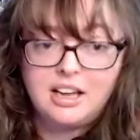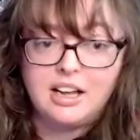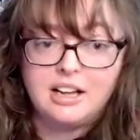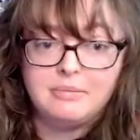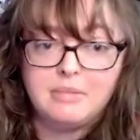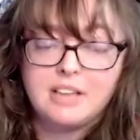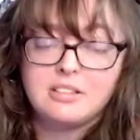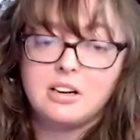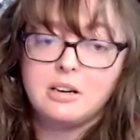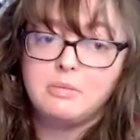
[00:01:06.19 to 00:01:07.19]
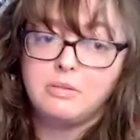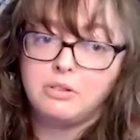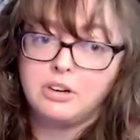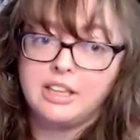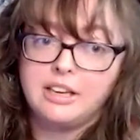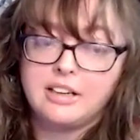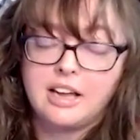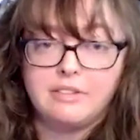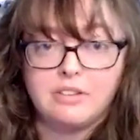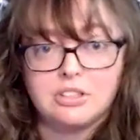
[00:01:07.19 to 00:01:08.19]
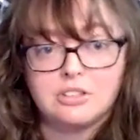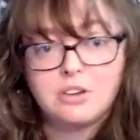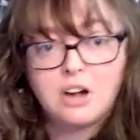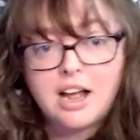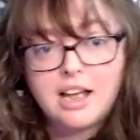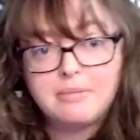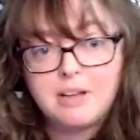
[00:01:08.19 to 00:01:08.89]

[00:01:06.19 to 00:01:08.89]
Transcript: Um, I started before then kind of as a scribe,